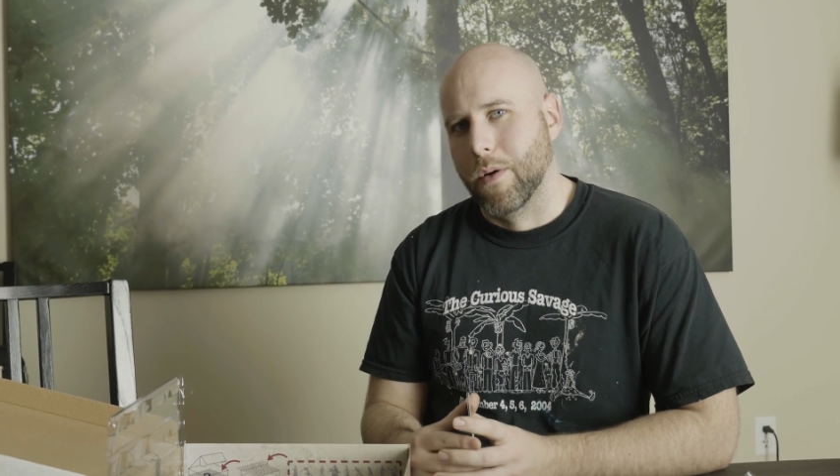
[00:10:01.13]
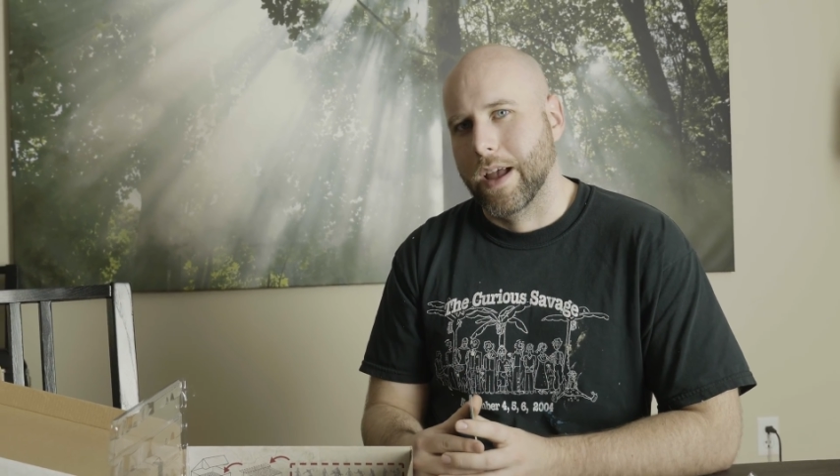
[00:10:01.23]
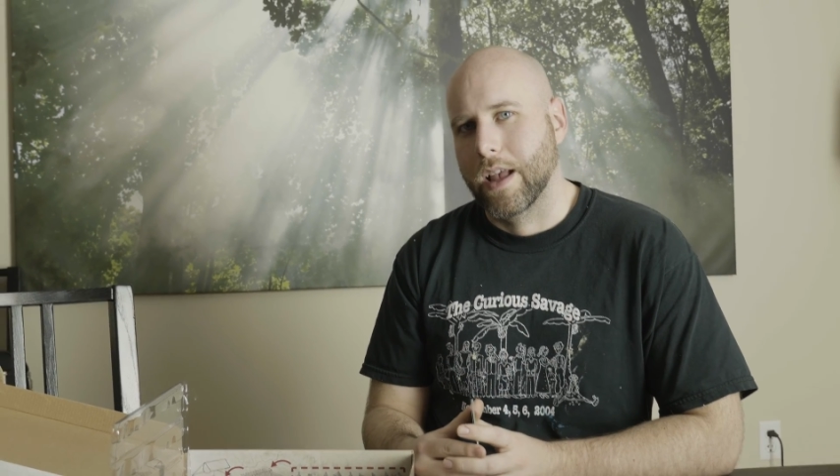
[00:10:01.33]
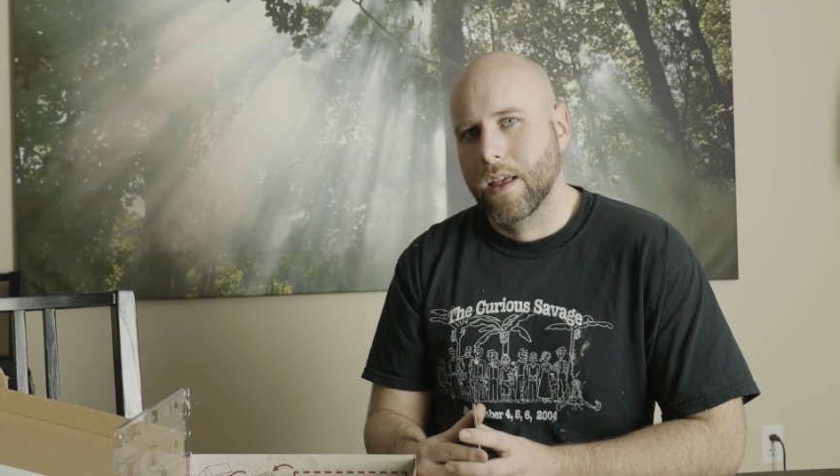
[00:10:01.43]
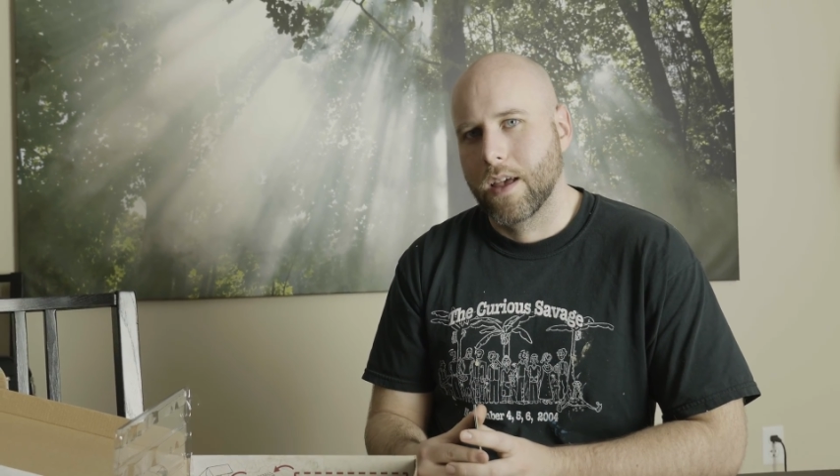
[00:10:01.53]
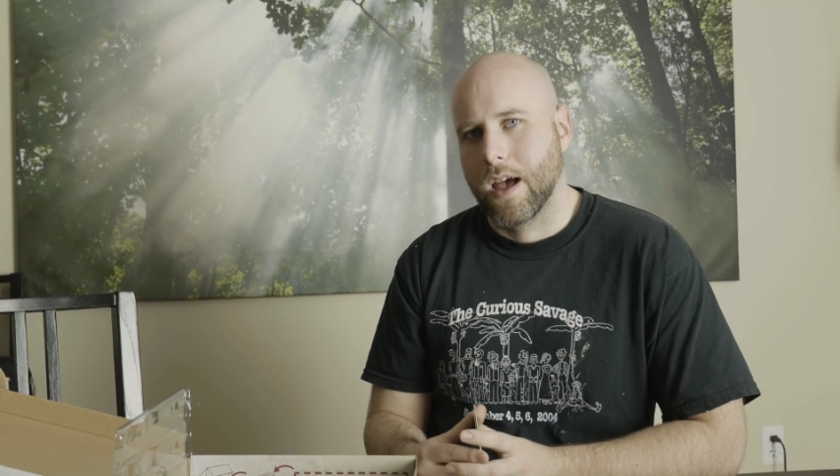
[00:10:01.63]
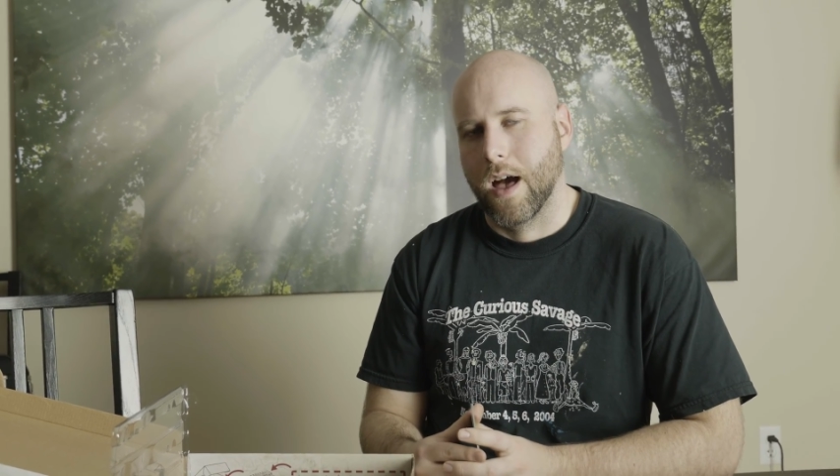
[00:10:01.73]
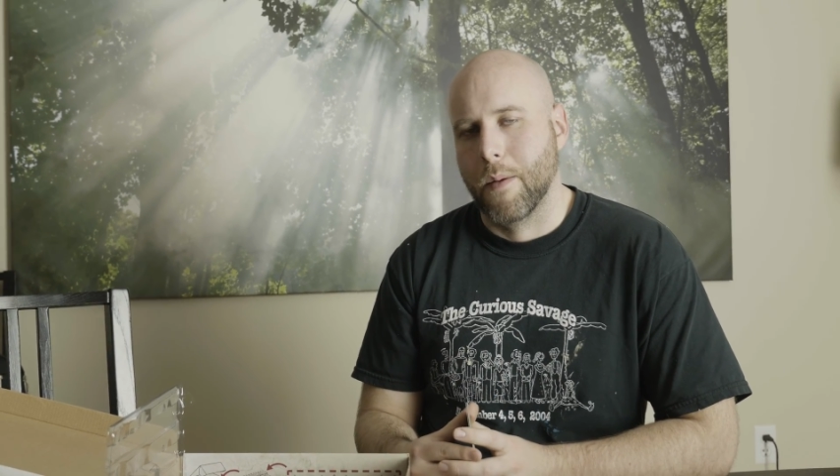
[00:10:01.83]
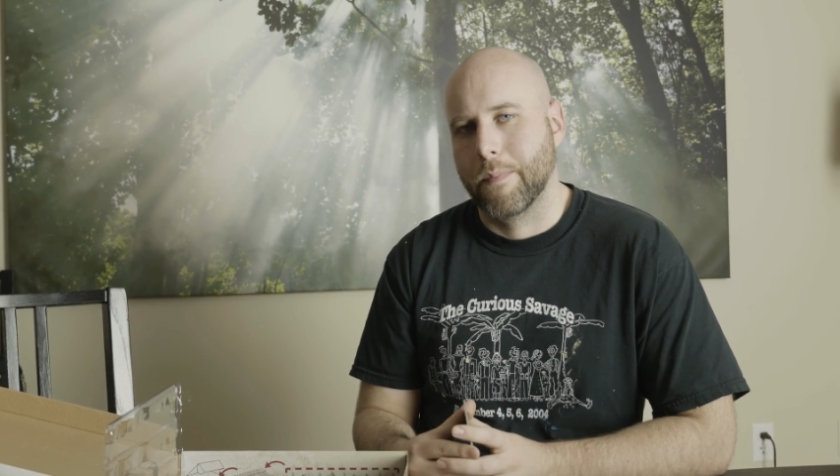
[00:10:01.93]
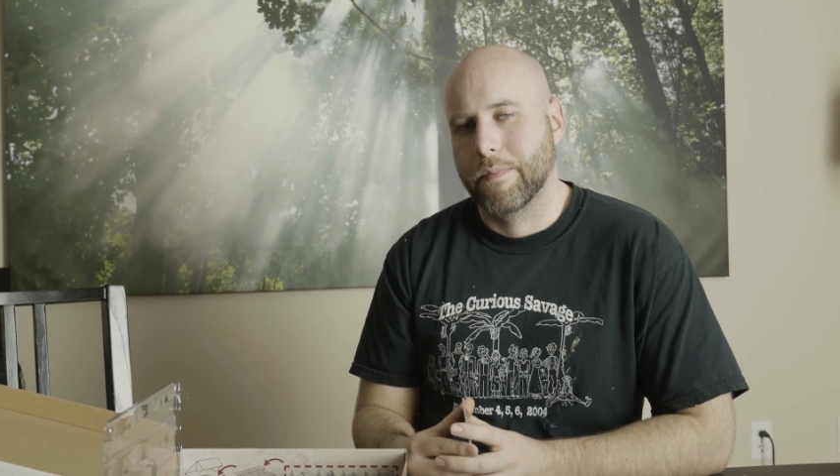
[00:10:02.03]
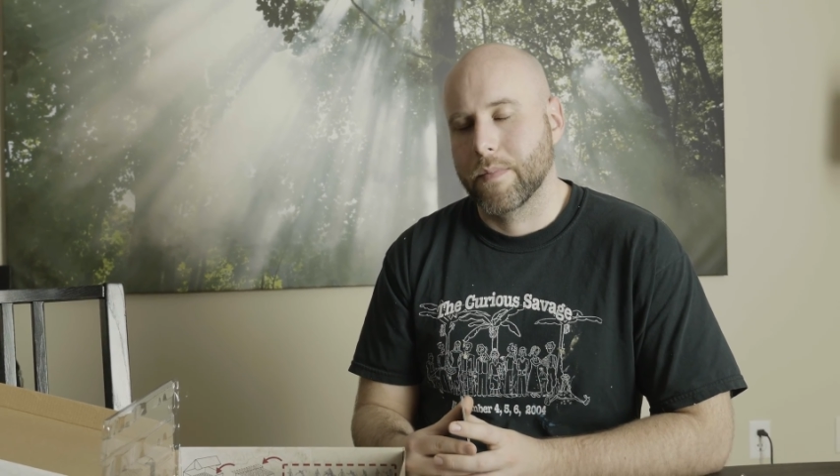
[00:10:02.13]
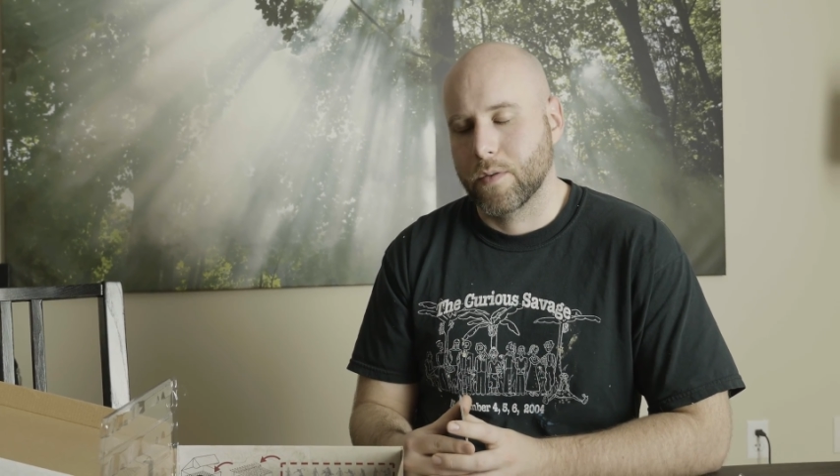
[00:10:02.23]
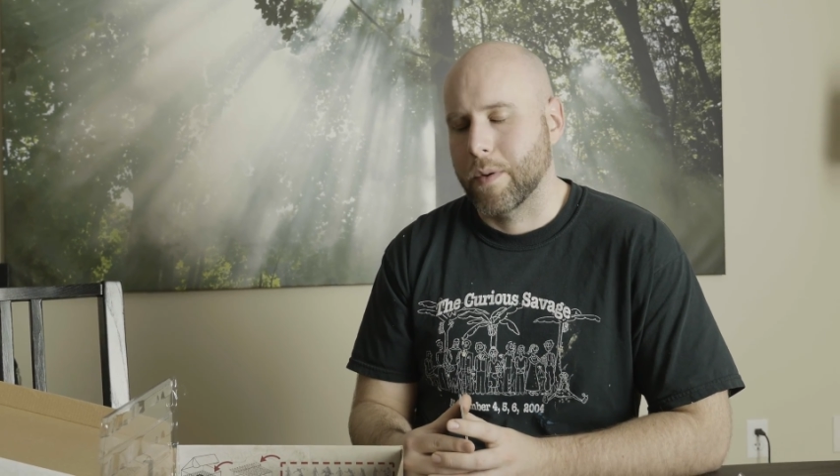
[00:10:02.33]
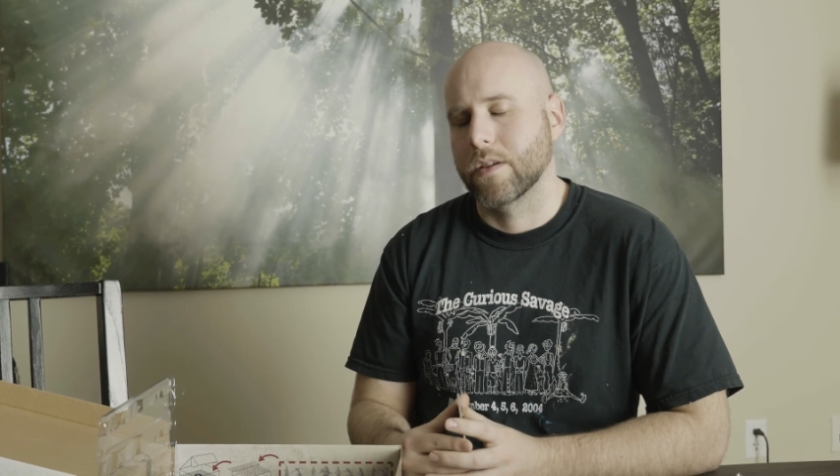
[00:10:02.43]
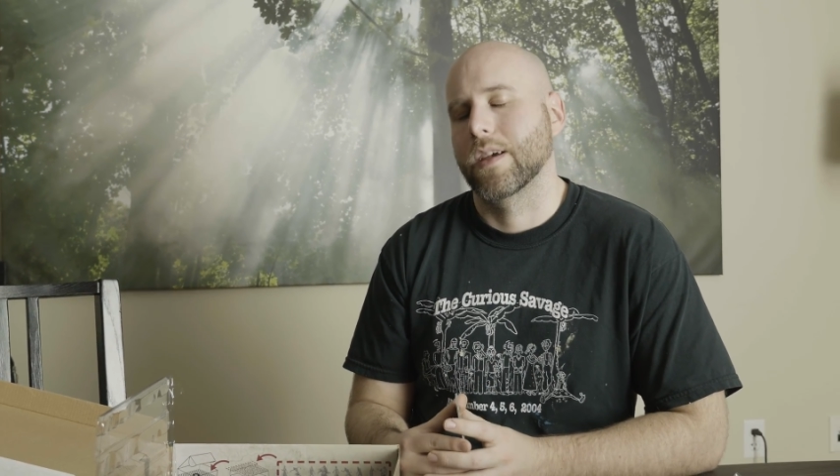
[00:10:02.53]
way,
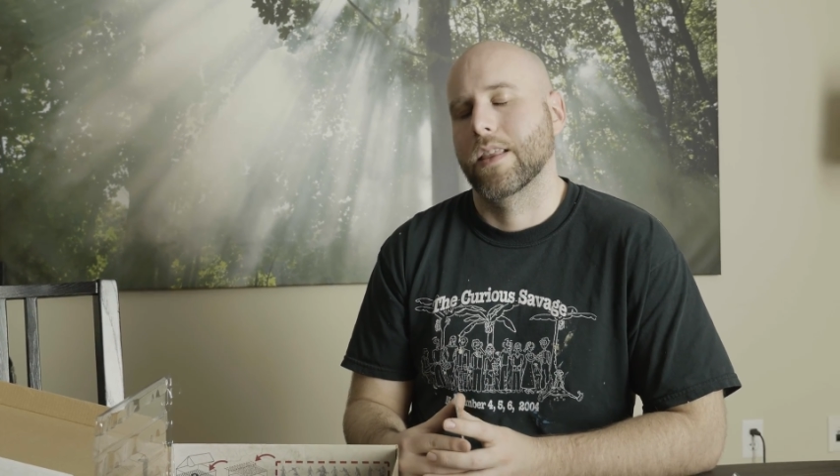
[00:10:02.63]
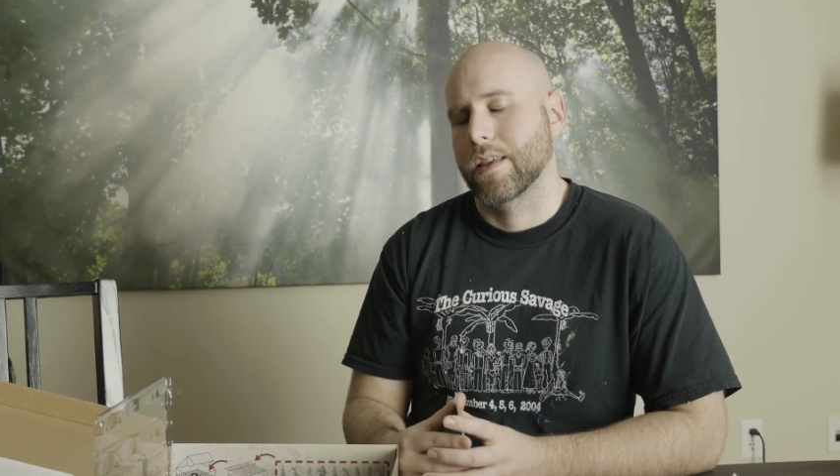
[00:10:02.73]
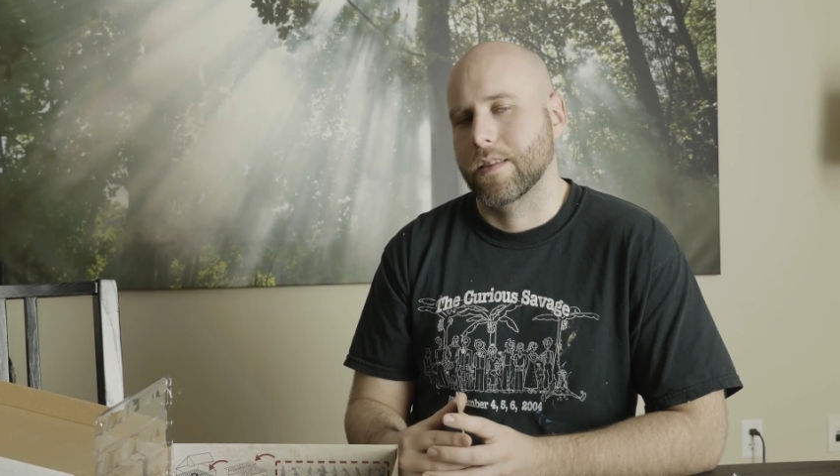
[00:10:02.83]
especially at this